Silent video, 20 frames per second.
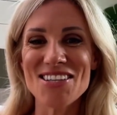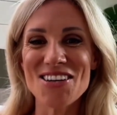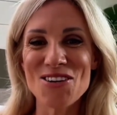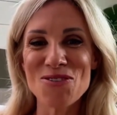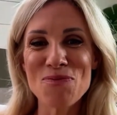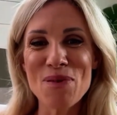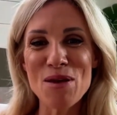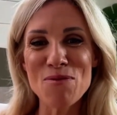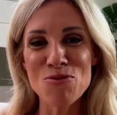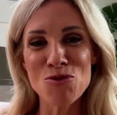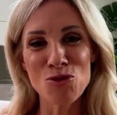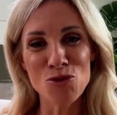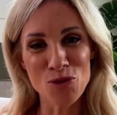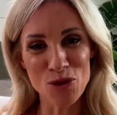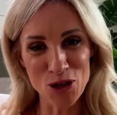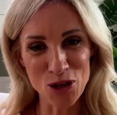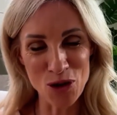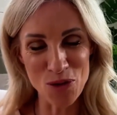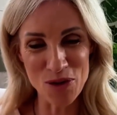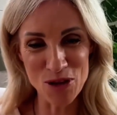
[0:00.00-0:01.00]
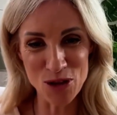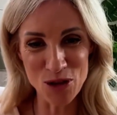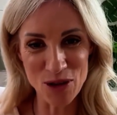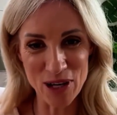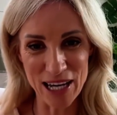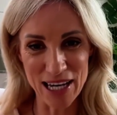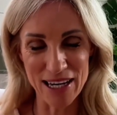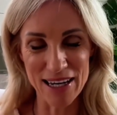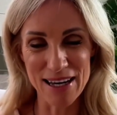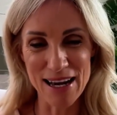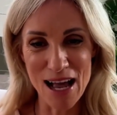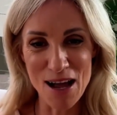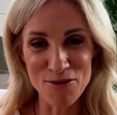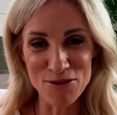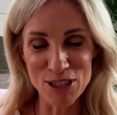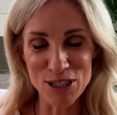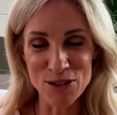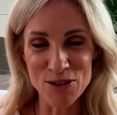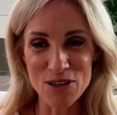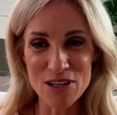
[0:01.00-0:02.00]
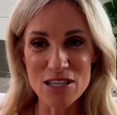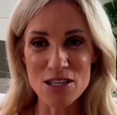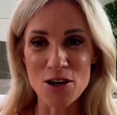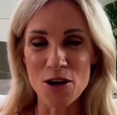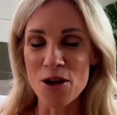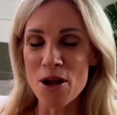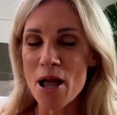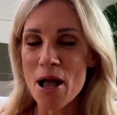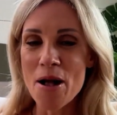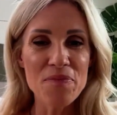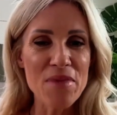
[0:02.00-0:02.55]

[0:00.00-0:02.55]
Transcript: So people want to go and log in and have a look. So